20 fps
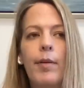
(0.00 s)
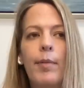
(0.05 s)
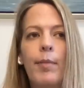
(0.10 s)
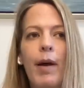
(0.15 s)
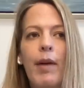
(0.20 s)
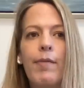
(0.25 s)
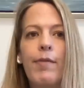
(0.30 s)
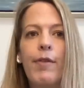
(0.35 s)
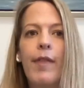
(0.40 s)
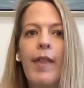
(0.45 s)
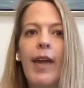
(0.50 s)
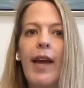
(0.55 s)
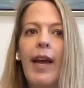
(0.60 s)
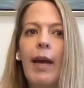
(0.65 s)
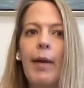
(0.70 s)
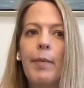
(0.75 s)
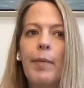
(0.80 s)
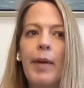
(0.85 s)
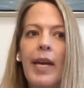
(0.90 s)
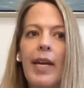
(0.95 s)
But for
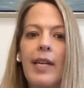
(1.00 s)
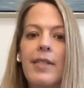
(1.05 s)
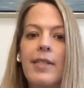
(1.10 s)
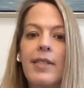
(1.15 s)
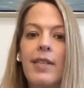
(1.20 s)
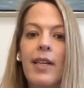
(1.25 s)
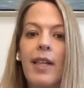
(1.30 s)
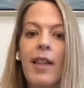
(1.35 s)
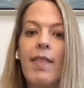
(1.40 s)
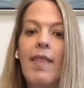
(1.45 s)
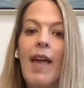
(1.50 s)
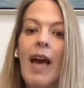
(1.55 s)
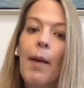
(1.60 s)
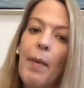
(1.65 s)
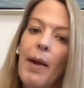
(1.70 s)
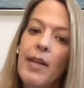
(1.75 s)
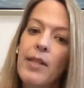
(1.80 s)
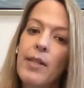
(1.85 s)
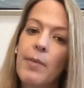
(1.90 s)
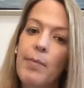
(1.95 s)
them, it's
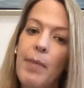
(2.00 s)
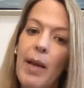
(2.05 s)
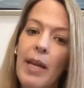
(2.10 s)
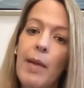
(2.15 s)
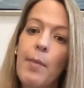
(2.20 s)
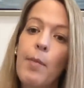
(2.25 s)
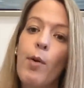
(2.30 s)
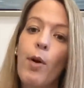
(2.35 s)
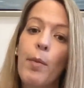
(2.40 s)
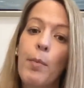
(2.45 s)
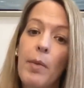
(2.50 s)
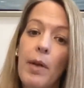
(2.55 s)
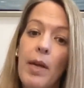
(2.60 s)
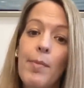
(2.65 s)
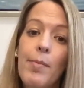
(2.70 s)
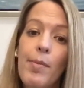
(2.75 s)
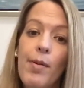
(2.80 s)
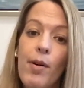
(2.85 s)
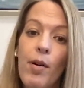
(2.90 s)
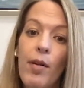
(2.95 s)
that many more
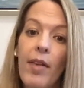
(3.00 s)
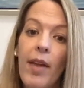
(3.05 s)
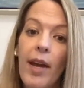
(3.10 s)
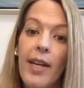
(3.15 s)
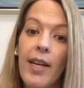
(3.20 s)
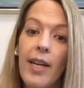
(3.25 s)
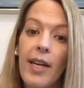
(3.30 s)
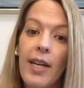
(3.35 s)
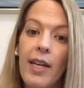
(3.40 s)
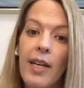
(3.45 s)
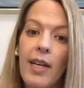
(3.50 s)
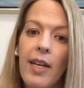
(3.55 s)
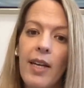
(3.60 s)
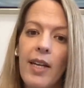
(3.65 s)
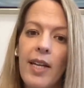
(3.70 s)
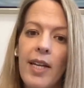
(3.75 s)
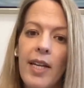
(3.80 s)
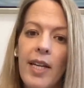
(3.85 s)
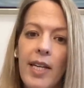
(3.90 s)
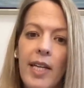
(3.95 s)
people that can
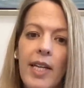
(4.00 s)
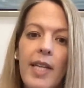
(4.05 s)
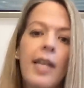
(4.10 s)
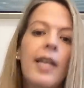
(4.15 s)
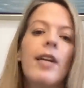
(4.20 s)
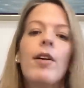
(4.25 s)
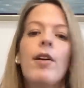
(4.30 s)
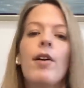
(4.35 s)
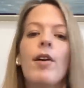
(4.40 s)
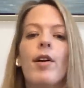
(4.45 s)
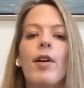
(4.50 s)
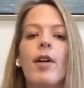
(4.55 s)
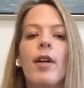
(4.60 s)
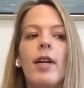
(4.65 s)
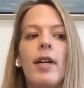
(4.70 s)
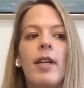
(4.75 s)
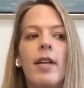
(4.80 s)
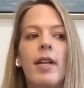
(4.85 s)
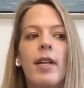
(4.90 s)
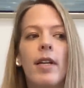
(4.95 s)
hear
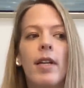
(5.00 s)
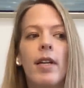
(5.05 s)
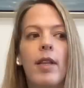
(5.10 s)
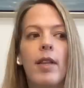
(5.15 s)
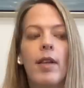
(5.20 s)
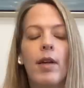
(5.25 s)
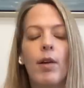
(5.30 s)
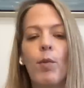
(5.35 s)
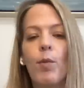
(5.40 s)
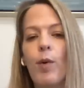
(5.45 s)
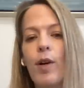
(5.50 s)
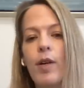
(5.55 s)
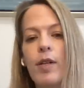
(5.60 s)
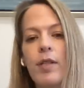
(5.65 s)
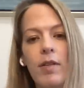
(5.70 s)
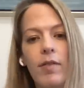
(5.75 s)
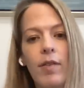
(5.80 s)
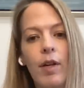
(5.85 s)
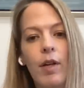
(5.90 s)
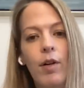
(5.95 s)
their
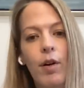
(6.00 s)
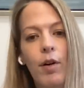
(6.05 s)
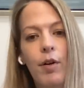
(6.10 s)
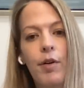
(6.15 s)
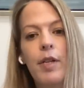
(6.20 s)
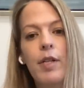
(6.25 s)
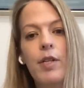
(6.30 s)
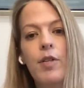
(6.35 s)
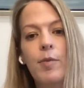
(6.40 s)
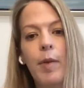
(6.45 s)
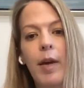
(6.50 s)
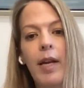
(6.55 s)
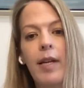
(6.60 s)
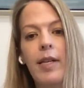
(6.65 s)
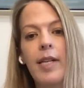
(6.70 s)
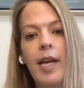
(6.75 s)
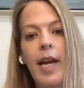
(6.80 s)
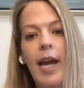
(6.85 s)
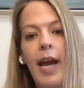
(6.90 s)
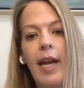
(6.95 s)
words of
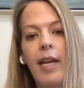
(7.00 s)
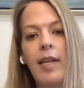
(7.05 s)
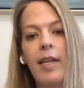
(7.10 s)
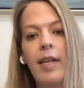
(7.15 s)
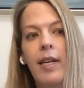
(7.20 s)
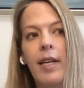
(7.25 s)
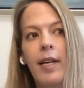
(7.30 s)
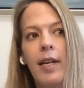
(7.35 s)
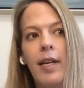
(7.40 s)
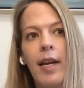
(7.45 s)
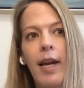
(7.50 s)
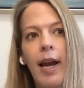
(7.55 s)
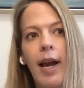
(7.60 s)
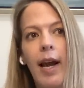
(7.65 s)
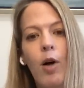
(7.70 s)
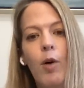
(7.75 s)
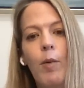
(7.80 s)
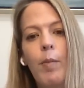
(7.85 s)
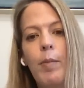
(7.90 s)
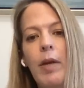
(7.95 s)
encouragement and
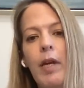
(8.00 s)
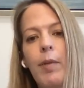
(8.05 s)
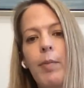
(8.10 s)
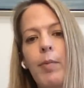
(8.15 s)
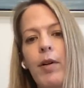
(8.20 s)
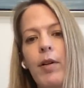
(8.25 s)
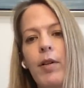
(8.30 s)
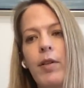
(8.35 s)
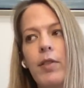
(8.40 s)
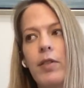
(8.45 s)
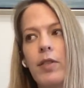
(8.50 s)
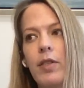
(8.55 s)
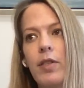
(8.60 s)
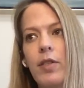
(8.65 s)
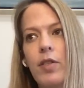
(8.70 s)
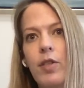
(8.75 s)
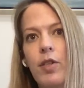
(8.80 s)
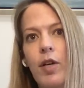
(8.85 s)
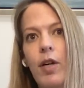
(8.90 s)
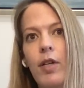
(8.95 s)
help people to
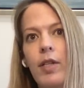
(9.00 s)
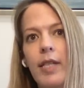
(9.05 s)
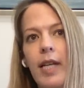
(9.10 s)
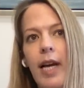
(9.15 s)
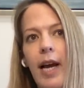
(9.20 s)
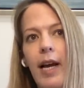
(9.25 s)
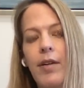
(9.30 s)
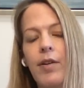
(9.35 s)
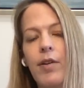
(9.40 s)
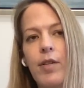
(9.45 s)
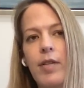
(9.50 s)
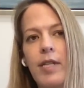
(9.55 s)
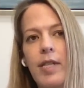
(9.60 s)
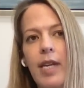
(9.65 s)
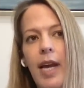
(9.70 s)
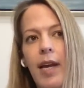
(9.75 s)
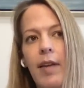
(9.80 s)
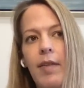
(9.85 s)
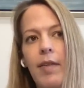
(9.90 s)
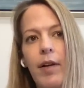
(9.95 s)
start to
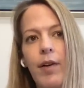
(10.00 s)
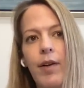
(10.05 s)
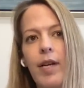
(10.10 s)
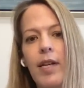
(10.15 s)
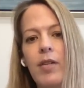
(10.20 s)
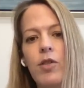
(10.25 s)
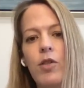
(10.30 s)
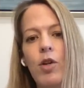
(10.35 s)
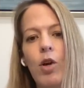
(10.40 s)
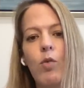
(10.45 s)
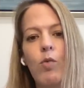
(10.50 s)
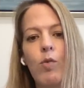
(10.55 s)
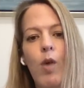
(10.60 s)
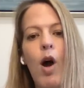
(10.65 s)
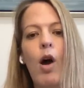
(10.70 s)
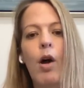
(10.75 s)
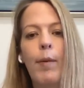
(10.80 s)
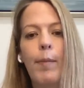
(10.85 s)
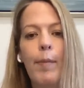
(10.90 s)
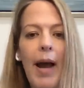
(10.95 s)
understand there is no
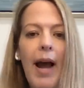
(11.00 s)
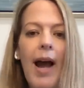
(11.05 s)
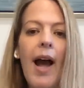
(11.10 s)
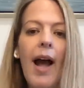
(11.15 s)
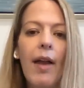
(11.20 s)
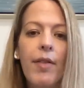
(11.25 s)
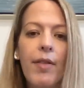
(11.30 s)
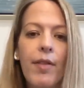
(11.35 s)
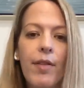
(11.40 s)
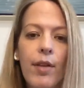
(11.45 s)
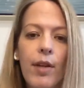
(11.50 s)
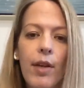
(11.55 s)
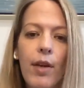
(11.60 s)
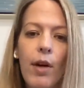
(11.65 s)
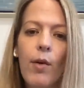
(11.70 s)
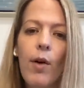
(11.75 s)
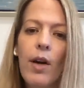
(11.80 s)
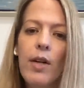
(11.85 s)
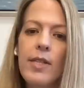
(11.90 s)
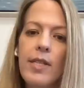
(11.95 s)
wrong path. You
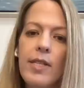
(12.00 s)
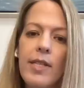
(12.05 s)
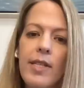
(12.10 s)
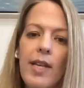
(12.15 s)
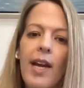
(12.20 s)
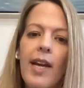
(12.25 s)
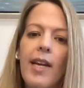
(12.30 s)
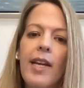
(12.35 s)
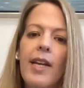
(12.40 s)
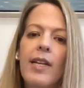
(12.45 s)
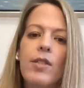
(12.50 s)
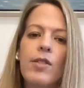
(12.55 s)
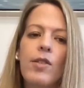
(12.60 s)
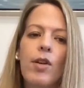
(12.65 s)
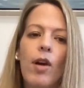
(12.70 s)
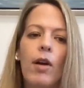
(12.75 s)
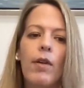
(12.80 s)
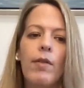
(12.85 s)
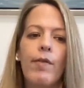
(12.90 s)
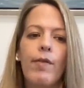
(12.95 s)
know, our society has
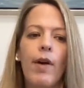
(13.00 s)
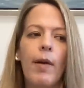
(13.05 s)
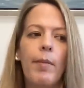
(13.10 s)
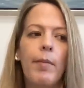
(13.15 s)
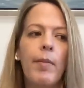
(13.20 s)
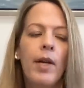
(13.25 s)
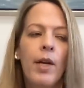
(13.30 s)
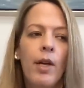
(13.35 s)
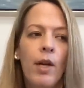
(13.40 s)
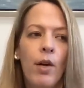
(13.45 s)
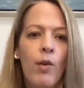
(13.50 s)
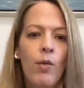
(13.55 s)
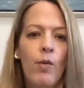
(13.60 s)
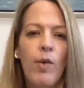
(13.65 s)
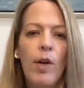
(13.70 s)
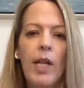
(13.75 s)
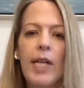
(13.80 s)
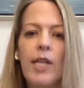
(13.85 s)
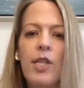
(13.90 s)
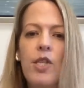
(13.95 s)
gone from
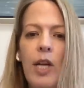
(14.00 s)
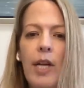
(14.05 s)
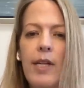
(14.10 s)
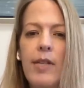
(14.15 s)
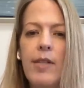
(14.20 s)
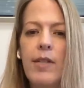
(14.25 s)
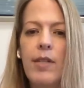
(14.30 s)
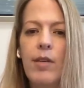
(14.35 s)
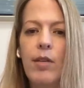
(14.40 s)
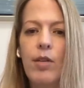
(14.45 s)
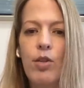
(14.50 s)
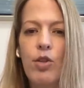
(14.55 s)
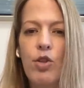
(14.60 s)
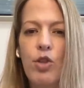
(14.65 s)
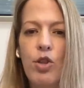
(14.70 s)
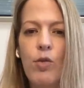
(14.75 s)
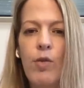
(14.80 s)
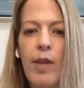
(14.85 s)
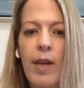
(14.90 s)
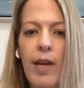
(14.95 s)
religious,
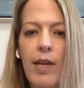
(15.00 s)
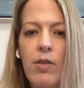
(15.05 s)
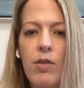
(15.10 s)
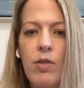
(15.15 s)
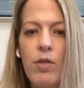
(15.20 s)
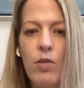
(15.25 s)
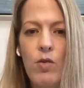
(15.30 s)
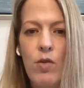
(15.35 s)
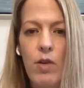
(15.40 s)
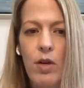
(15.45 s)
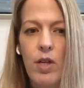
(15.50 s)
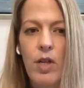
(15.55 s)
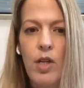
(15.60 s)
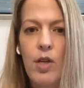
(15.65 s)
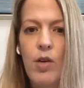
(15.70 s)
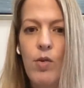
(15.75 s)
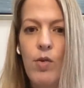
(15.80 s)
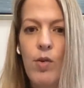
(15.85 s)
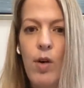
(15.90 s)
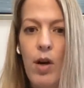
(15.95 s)
do this or
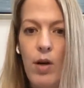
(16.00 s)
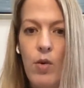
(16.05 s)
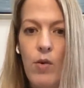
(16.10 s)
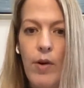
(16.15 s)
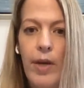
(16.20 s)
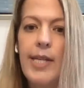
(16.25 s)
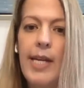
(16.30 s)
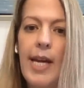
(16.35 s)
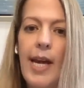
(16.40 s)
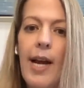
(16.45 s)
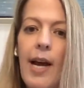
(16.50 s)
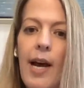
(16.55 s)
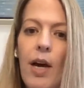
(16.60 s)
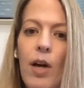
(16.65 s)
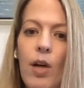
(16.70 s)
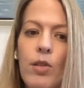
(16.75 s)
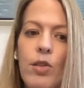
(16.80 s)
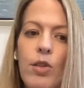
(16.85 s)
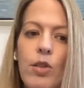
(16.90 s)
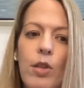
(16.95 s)
you are going to
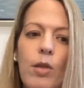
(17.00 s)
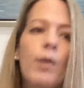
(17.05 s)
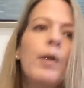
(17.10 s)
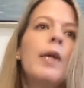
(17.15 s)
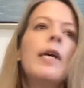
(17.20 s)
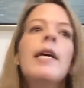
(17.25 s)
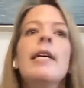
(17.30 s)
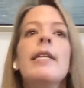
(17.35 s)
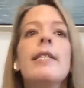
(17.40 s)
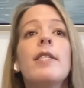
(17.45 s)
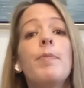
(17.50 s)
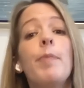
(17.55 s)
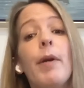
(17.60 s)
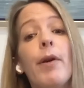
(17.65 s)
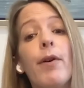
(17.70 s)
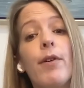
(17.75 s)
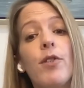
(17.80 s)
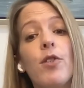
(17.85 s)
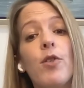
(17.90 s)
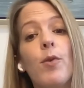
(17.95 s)
hell, to
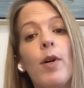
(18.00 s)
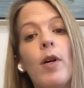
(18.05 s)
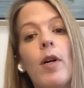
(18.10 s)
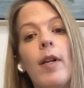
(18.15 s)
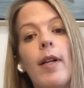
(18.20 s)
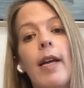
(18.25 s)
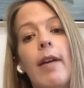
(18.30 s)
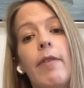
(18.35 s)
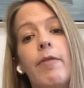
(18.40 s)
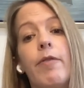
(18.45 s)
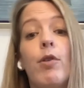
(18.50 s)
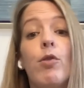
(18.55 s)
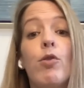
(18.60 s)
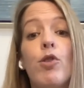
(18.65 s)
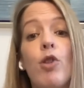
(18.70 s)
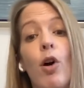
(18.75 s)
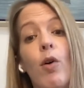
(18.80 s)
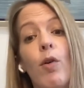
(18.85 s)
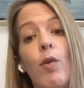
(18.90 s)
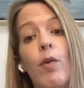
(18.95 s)
spiritual. If you
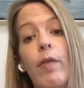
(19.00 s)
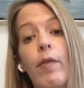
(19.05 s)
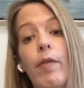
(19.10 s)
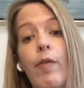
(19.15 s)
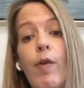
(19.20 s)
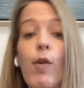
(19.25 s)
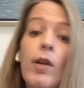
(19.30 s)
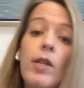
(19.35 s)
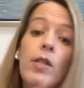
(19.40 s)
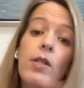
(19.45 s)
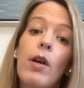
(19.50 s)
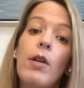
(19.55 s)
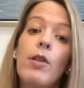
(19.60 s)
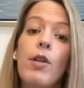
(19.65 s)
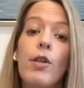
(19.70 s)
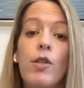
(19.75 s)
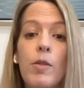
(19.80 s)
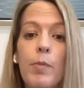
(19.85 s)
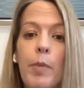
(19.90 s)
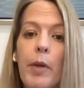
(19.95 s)
don't focus on
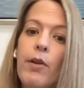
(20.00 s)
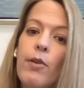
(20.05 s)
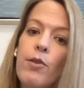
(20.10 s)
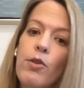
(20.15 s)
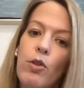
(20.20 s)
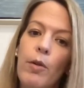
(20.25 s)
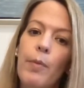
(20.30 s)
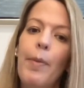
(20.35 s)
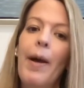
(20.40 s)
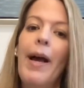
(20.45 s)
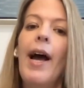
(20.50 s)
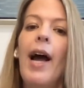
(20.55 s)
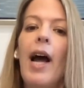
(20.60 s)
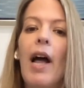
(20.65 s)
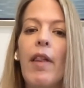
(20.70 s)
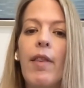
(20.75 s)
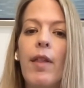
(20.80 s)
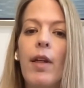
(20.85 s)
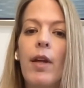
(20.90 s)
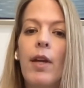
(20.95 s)
your spiritual
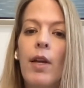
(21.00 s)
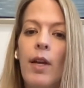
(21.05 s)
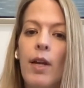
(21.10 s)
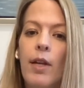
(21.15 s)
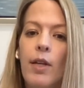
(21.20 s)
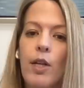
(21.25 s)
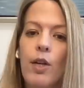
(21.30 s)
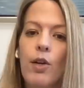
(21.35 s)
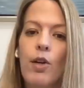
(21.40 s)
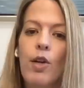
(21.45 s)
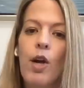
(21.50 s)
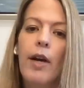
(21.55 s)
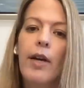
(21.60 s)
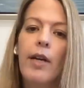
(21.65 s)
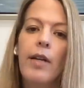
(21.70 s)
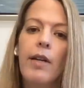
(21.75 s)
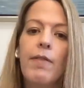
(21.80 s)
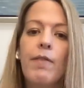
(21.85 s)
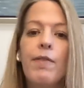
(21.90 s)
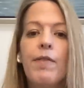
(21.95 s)
path, you're not
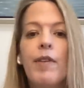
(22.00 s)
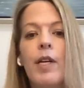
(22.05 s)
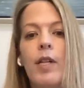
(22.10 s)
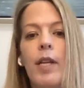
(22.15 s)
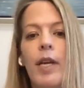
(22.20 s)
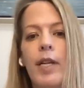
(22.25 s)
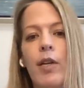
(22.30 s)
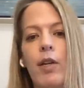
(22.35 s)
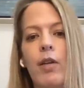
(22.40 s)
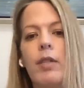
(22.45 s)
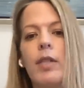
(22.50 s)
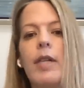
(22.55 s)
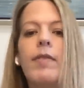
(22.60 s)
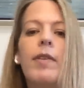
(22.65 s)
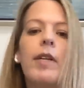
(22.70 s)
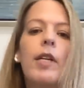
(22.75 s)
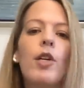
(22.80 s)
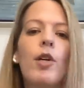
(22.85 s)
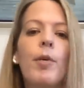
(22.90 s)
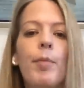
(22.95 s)
going to feel like you're
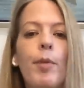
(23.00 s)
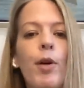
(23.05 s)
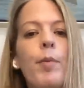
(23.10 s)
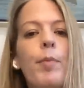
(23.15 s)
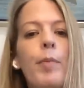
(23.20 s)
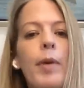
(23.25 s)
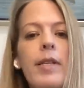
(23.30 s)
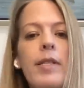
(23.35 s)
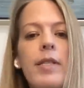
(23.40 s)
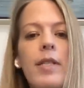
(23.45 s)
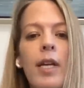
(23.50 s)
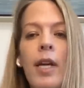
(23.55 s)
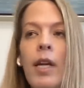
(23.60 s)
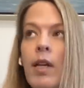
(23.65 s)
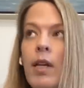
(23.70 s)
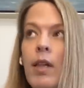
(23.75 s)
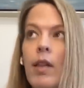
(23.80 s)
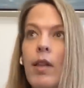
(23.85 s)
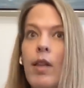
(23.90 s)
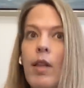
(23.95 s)
living your purpose.
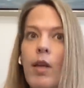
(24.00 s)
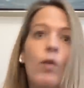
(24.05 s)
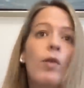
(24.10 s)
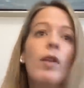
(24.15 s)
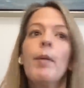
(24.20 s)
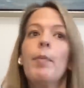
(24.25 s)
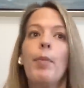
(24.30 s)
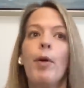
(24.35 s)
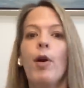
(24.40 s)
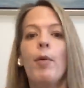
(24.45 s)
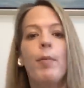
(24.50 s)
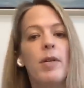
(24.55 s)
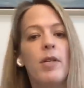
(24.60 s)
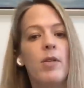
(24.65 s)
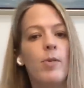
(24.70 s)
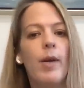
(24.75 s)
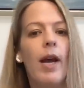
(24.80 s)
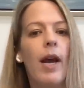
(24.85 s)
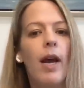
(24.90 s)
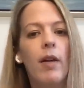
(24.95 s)
The only purpose
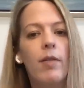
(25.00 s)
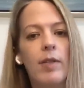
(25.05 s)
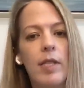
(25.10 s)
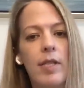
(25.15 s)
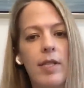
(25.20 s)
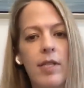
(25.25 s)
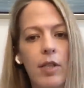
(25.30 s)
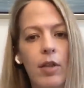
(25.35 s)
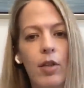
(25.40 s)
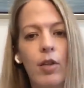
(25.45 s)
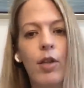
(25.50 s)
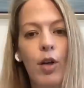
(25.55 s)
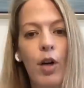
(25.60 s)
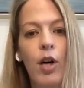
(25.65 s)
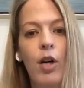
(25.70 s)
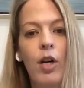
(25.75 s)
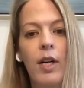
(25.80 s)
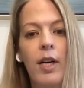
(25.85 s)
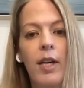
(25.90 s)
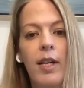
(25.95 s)
we have is to
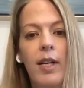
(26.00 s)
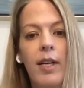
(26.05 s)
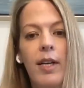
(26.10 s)
learn.